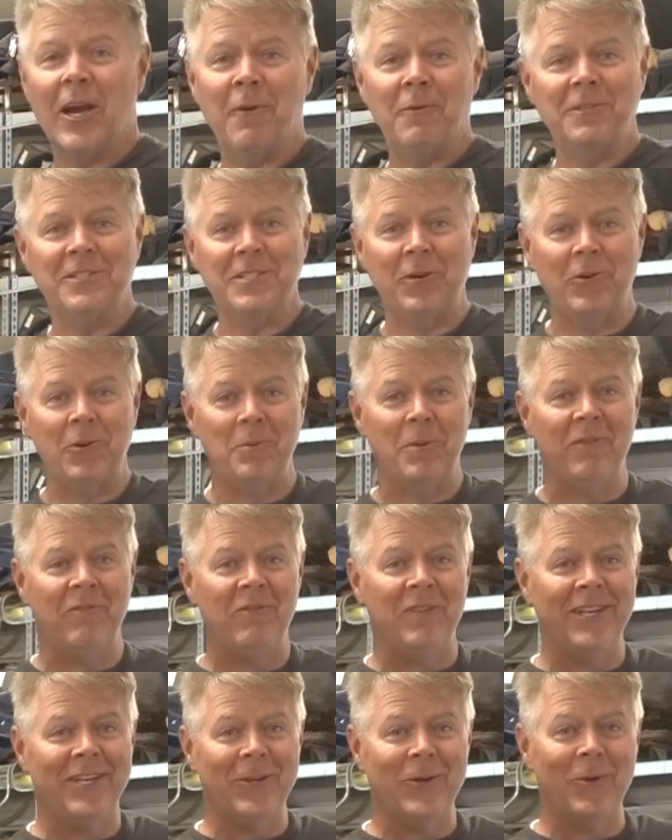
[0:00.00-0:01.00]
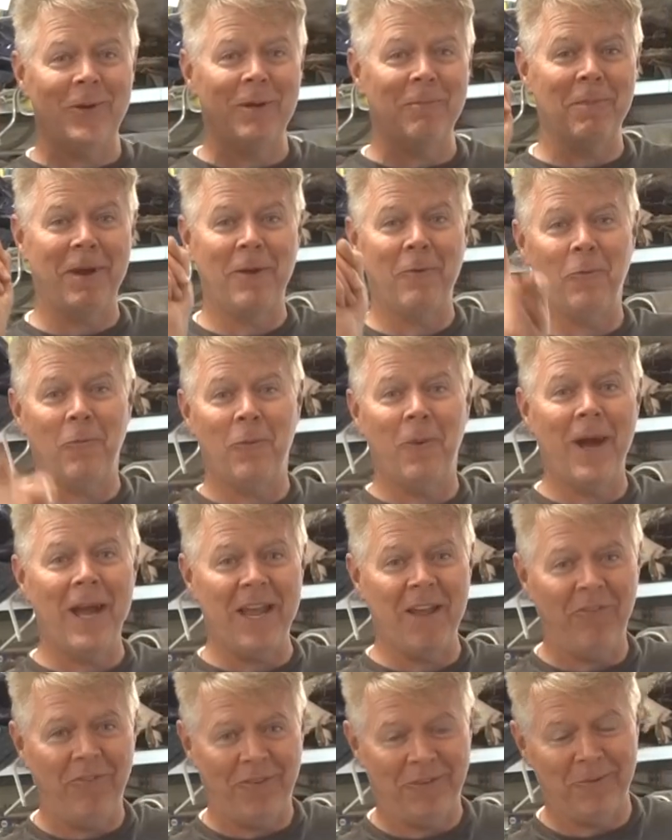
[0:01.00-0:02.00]
I wish I would have been videoing my
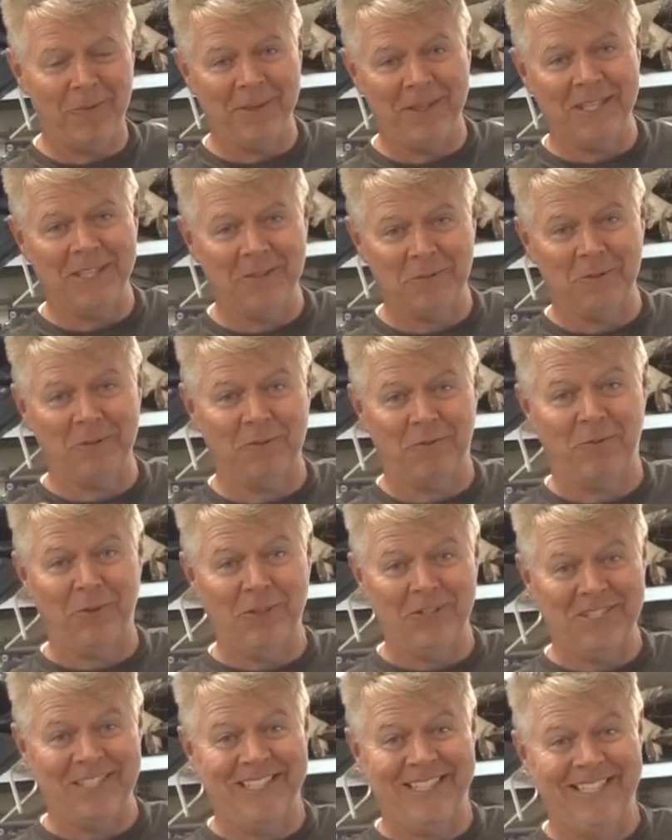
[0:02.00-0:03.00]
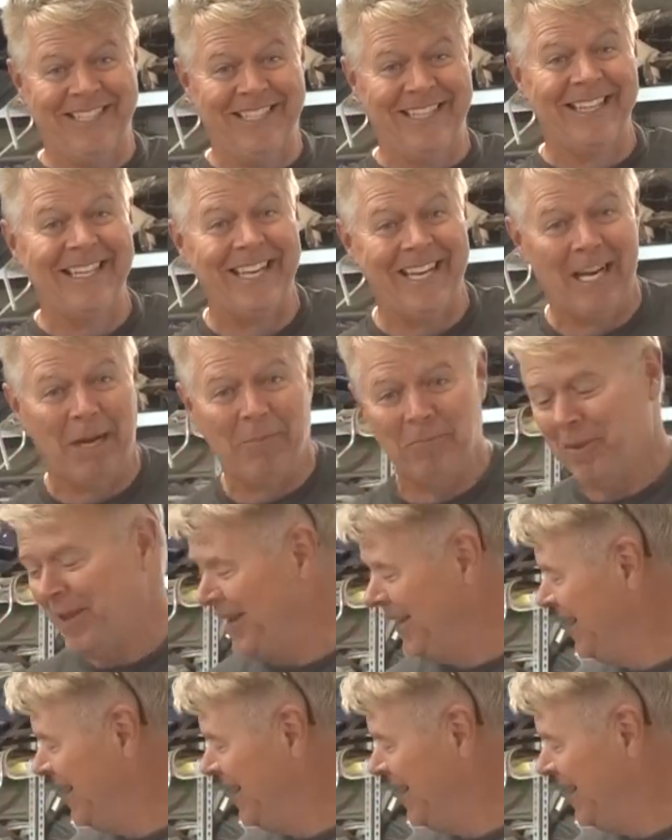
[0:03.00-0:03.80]
wife when this was first lit up